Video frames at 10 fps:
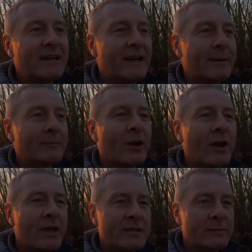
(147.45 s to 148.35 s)

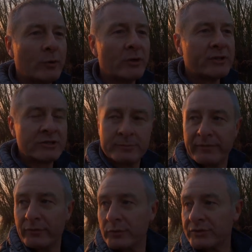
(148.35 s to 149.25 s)
Got here this morning just
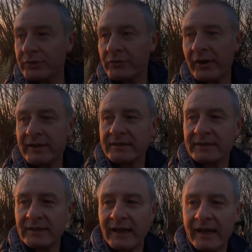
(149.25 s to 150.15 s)
before
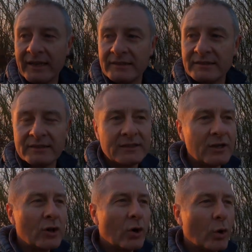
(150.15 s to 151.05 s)
sunrise, and
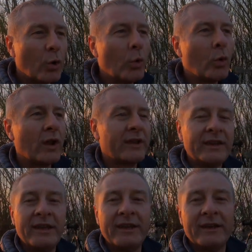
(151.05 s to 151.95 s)
all I
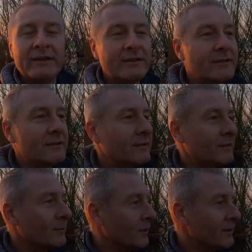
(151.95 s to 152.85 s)
could hear
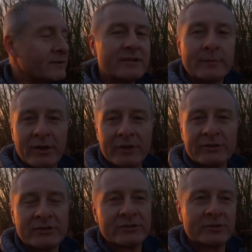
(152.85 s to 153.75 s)
was the
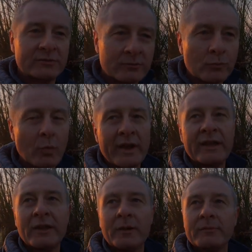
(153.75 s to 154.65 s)
birds just
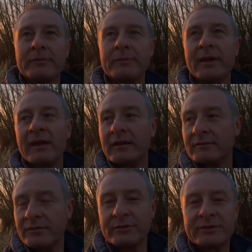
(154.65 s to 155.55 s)
waking up from their
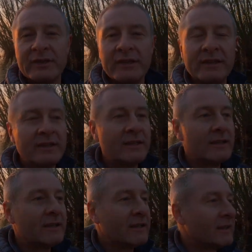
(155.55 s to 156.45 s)
roosting,
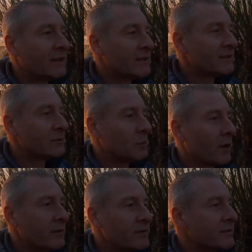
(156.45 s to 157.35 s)
the
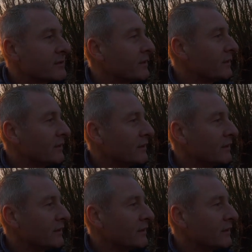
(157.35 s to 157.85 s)
swans.